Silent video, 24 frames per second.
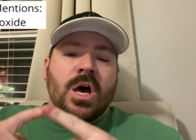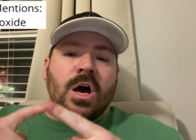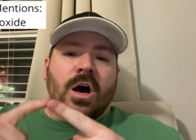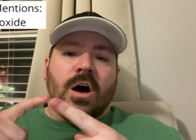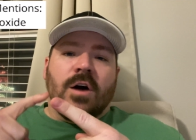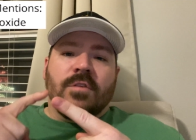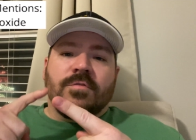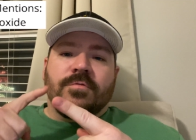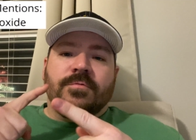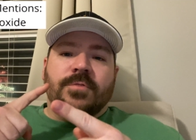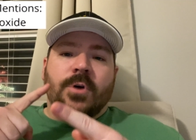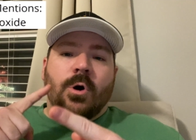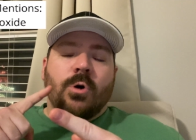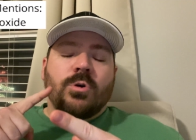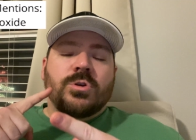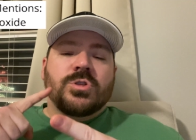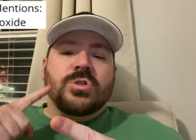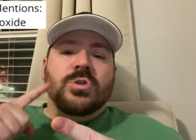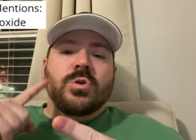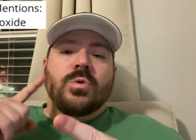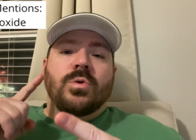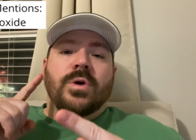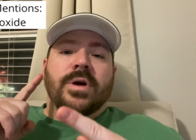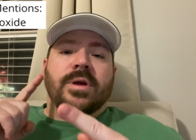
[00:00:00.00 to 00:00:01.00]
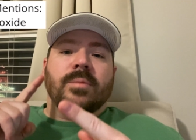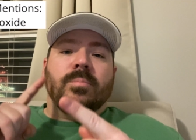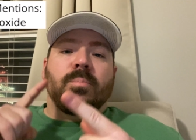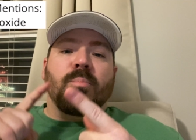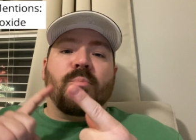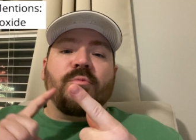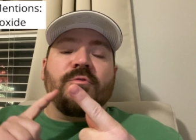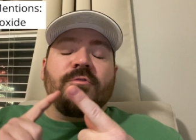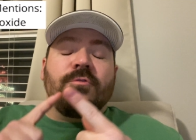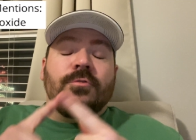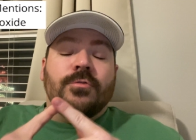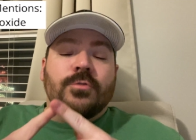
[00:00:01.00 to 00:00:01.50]
of folks doing
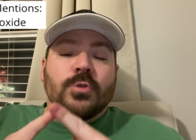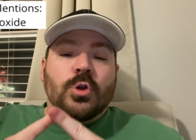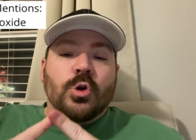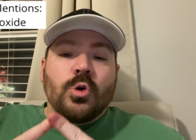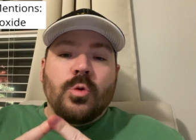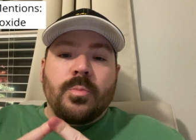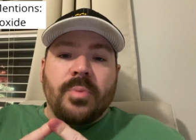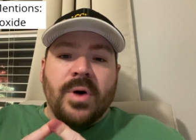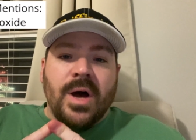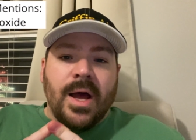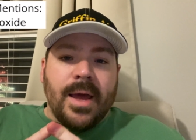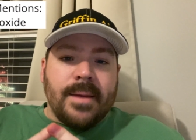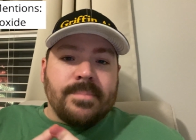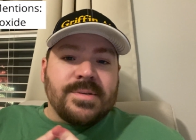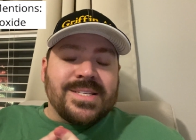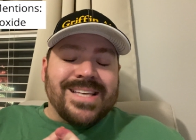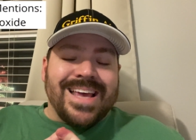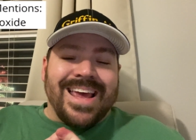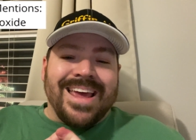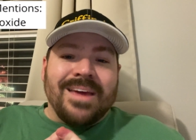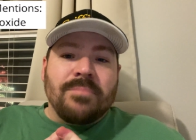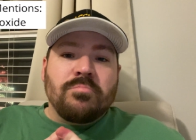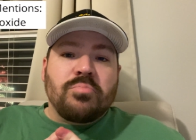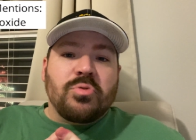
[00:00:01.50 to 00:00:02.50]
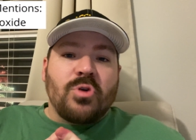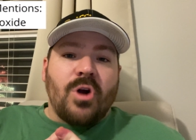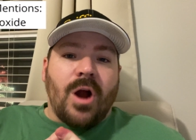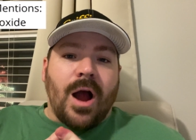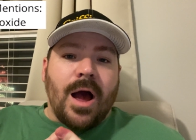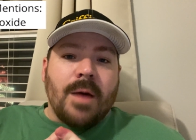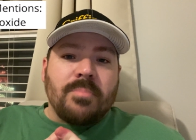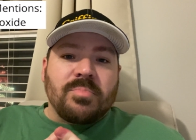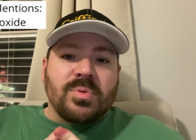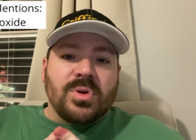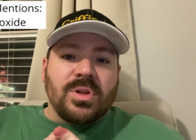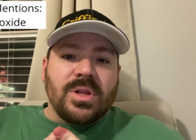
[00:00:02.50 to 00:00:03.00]
flue pipes
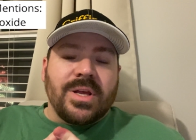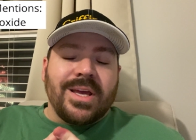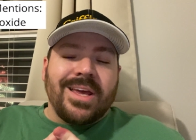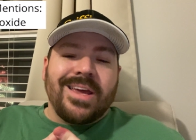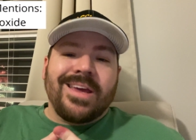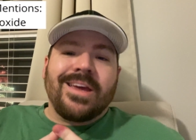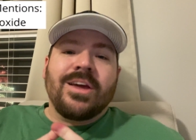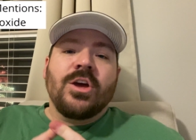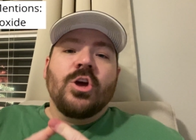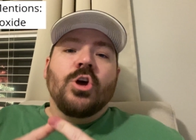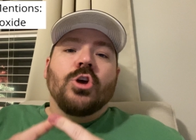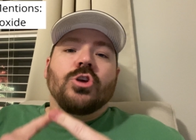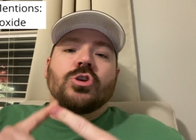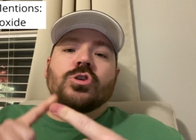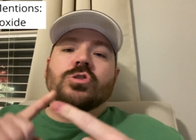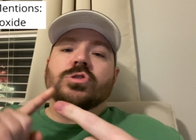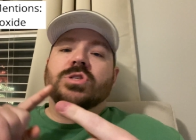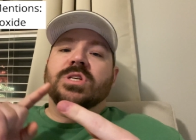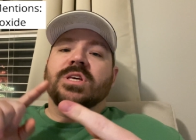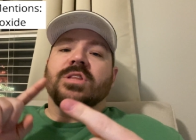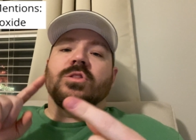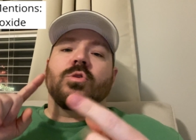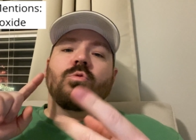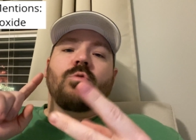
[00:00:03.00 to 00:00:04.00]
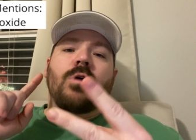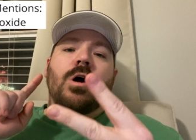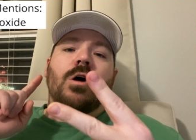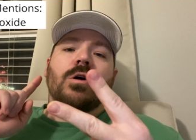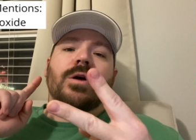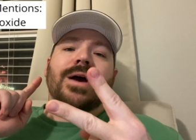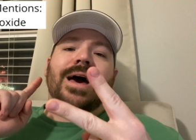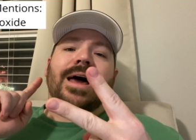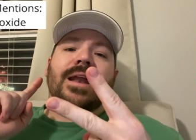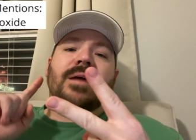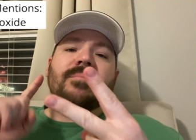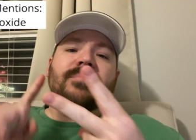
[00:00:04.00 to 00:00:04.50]
improperly, using the wrong
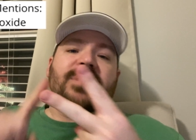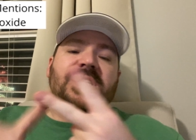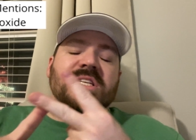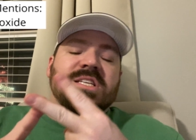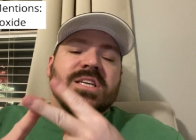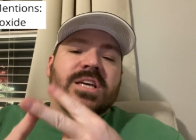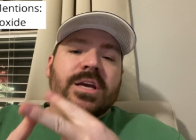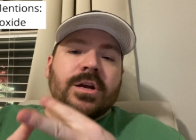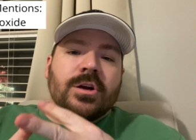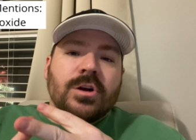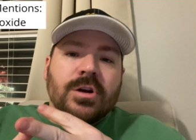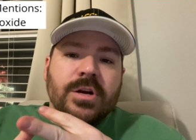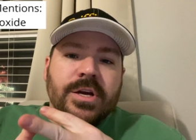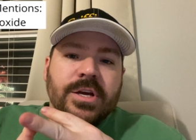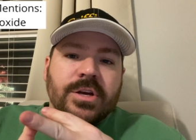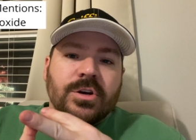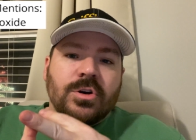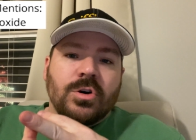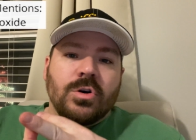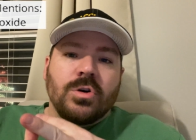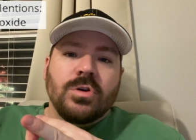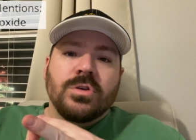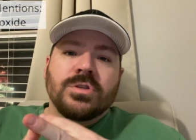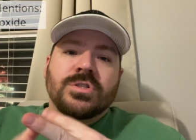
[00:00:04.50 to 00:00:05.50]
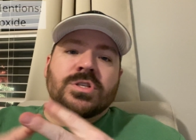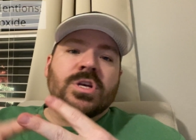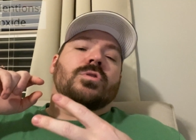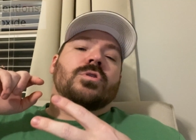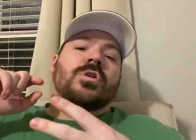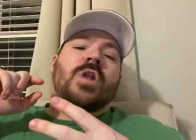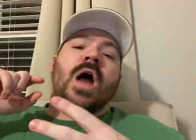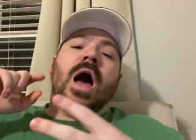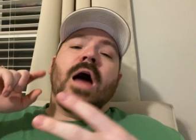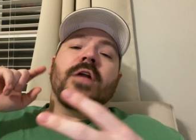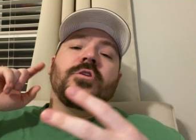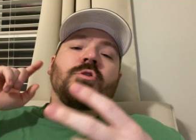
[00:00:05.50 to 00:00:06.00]
kind of materials,
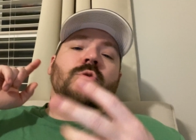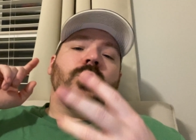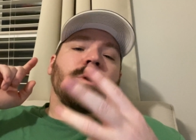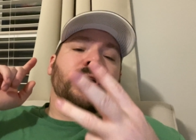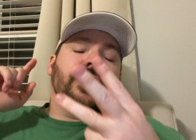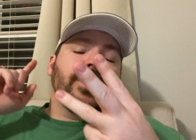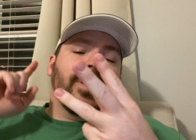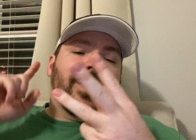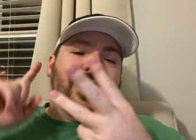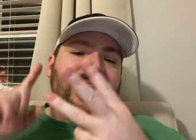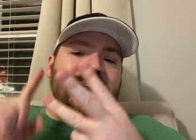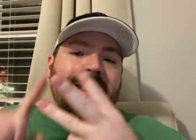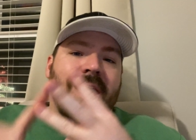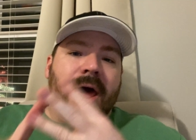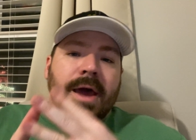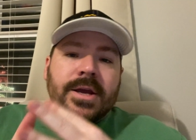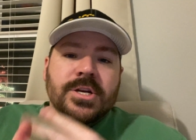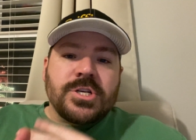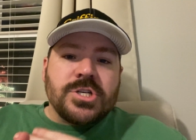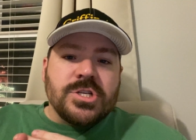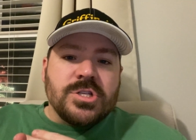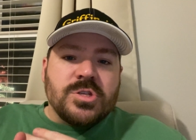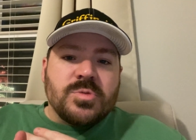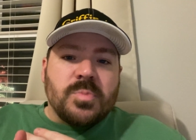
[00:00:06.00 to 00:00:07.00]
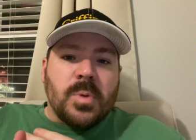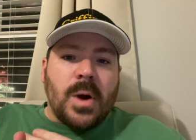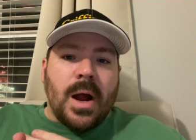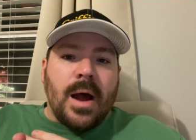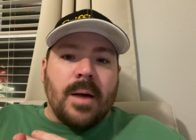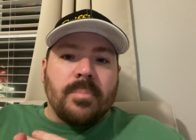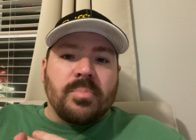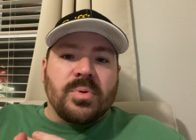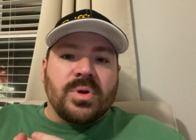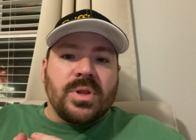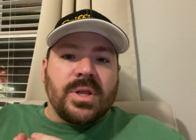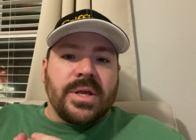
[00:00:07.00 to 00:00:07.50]
not doing the connections
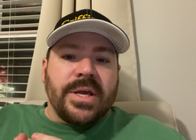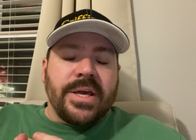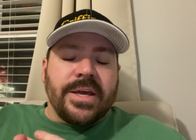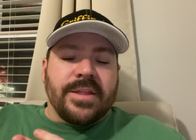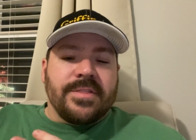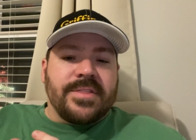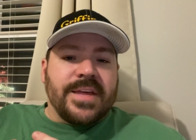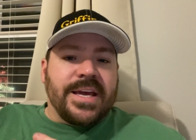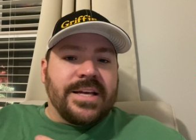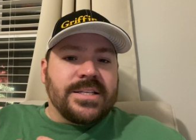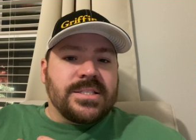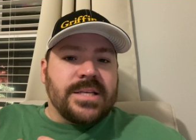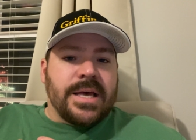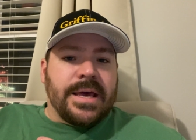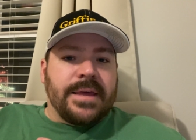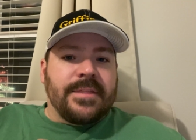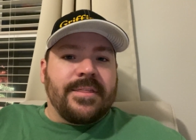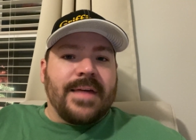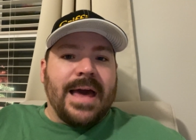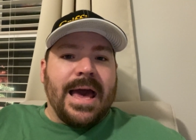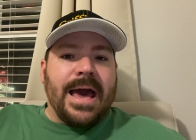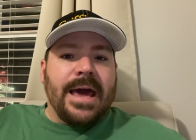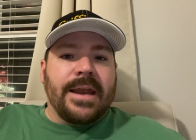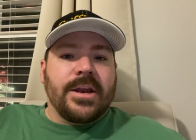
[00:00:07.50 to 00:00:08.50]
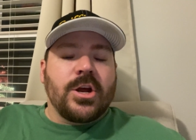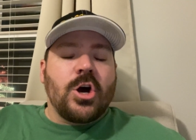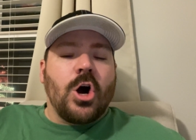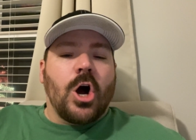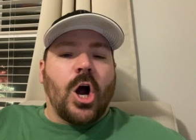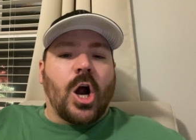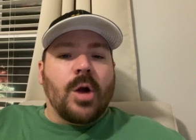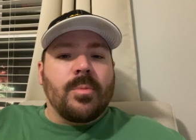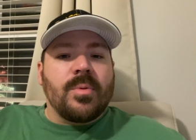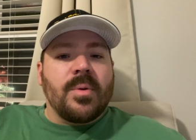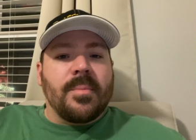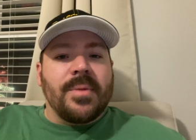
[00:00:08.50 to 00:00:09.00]
properly and things like that.
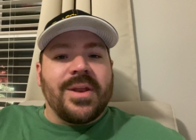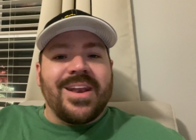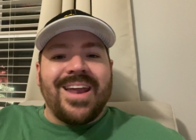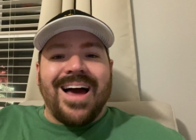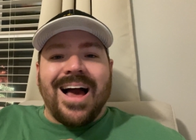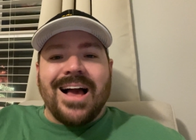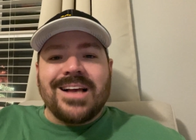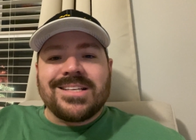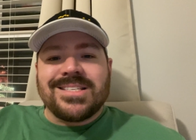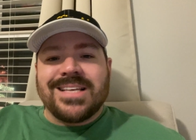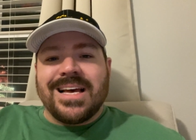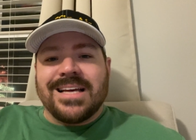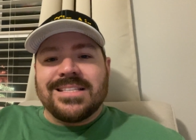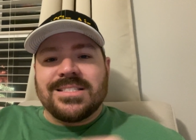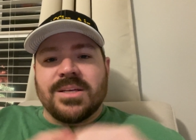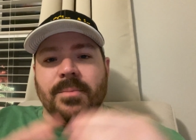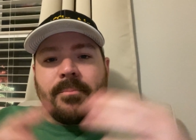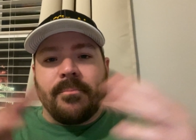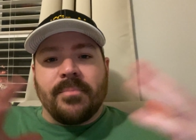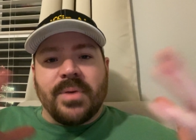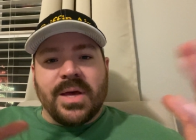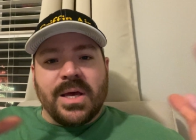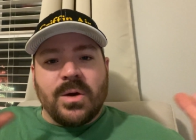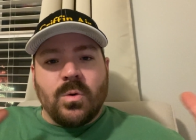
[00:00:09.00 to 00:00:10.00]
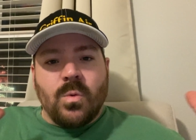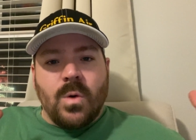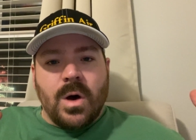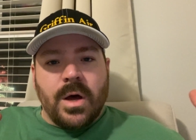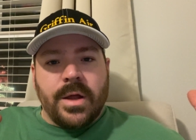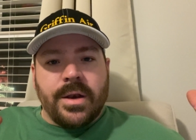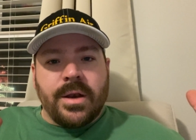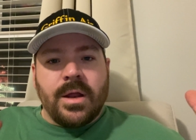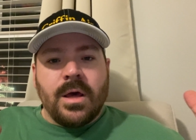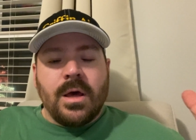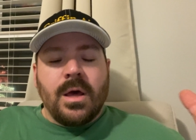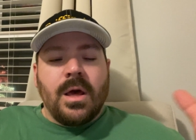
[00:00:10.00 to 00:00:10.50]
Carbon monoxide's a big
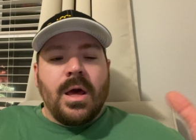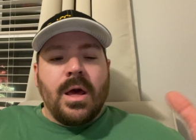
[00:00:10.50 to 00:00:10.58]
one.